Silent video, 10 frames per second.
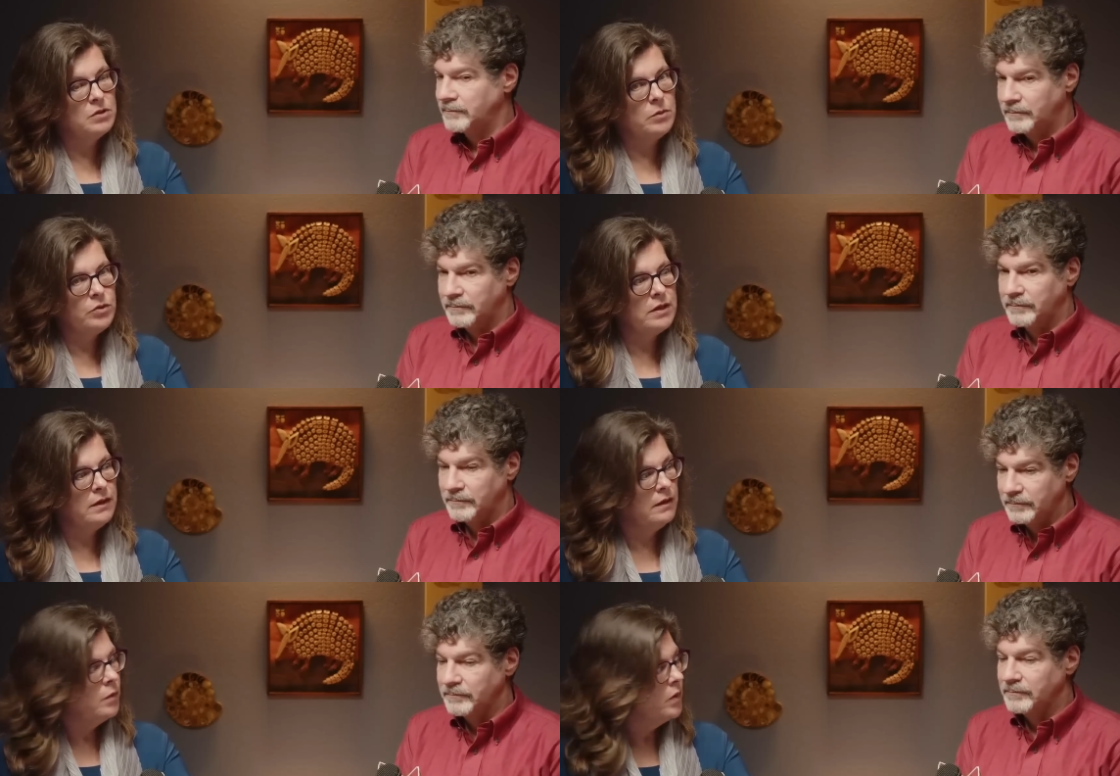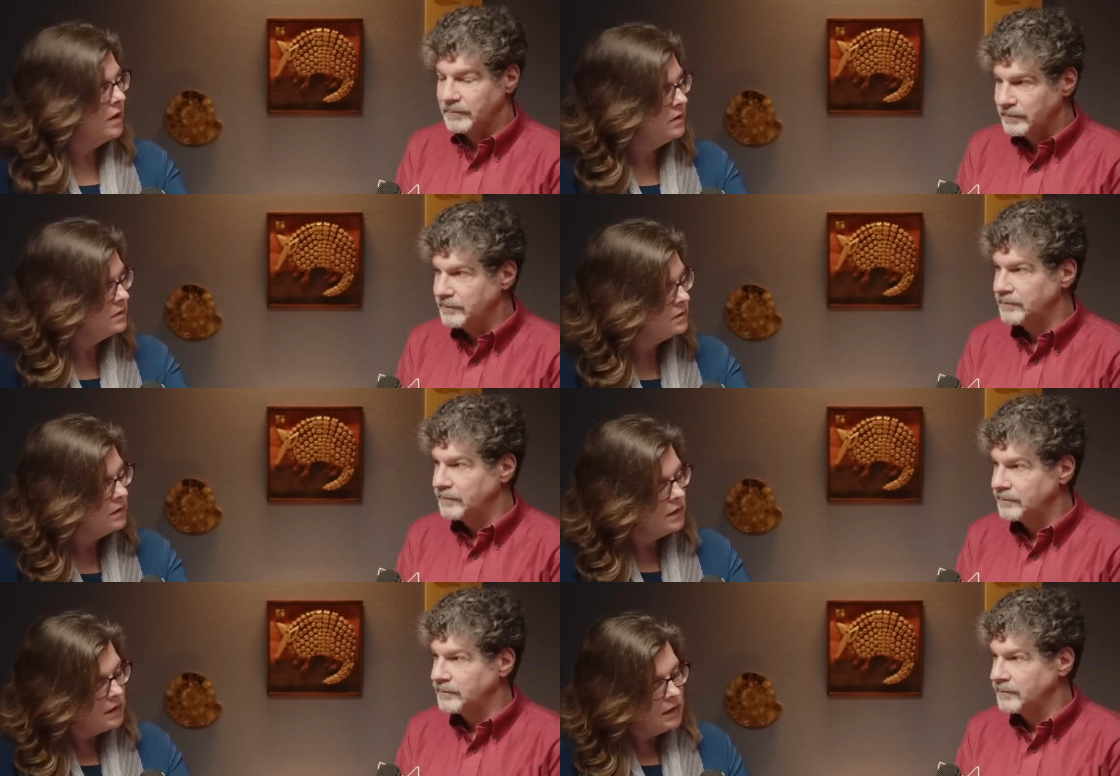Speaker 1: but they're pretending there was
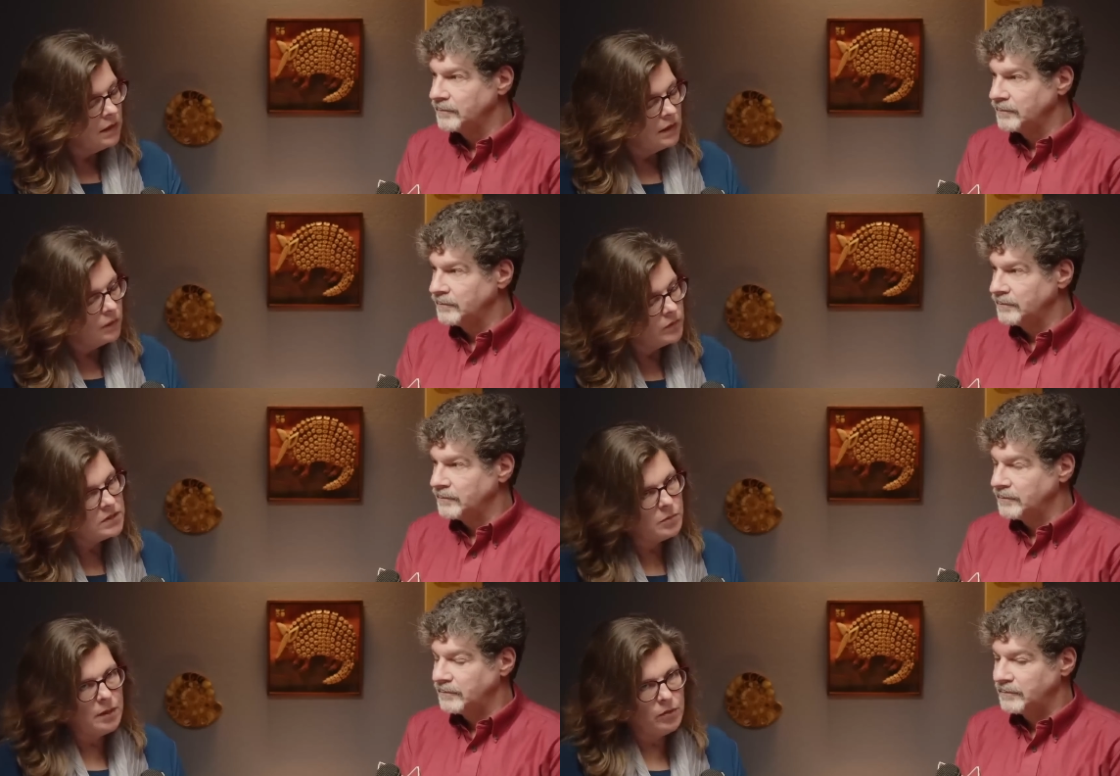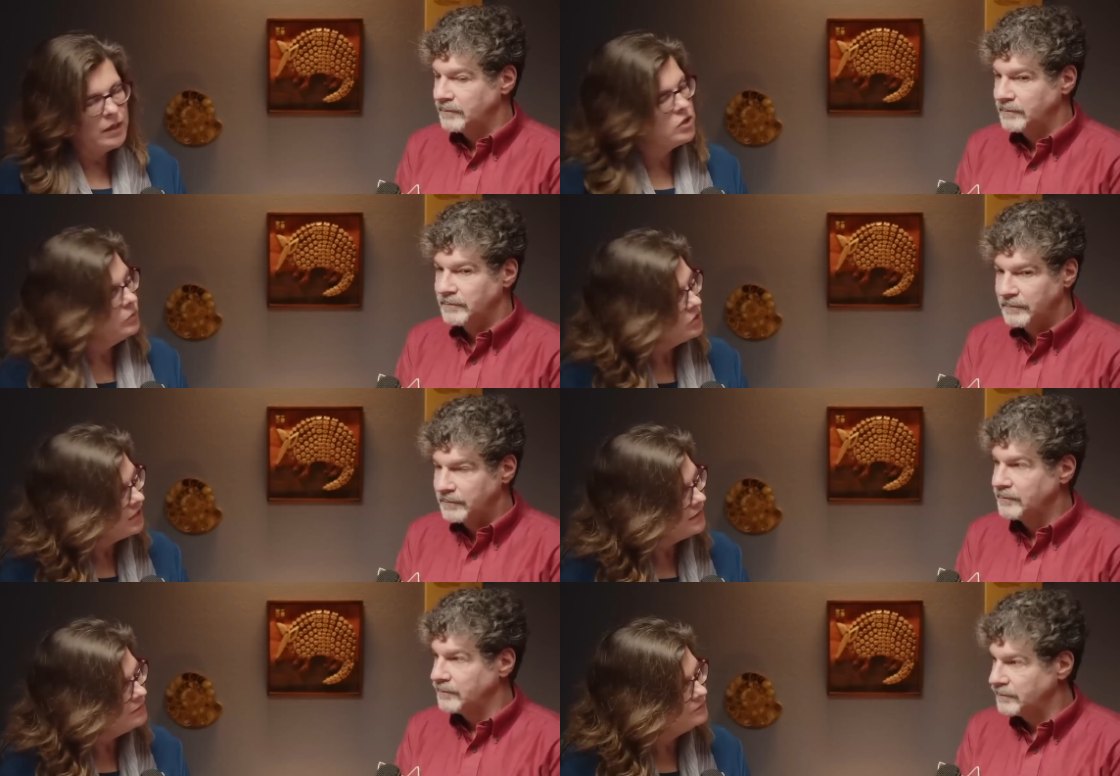the paper actually
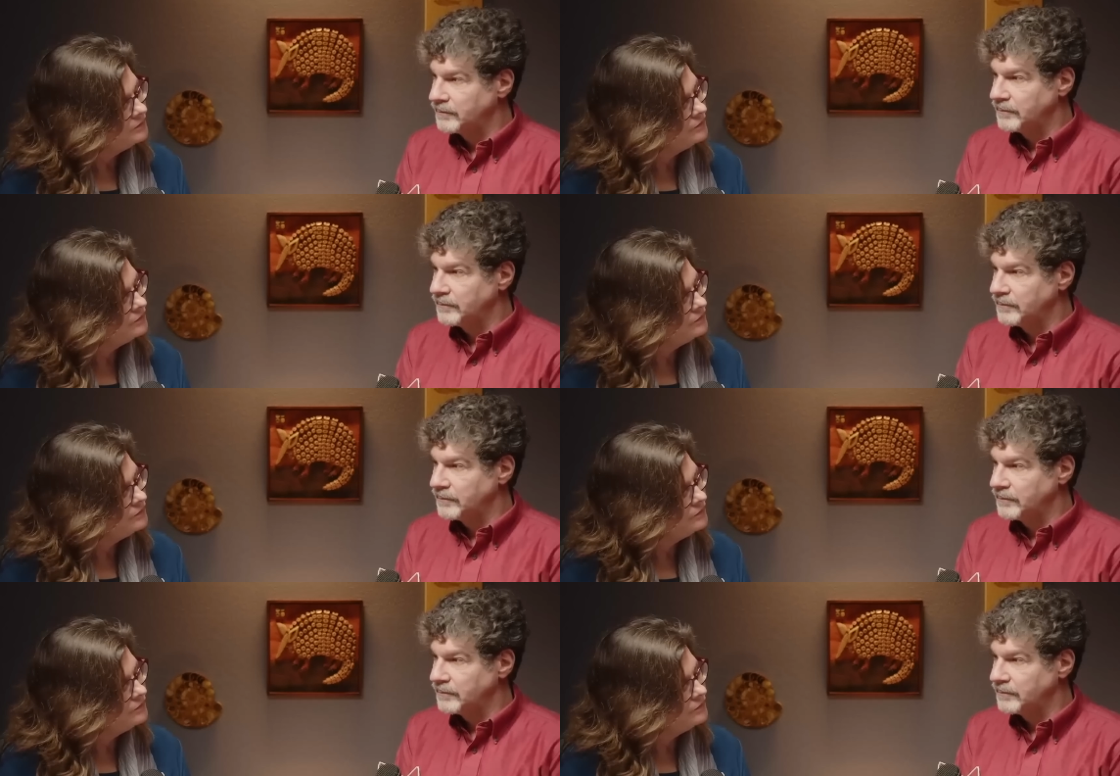rejected.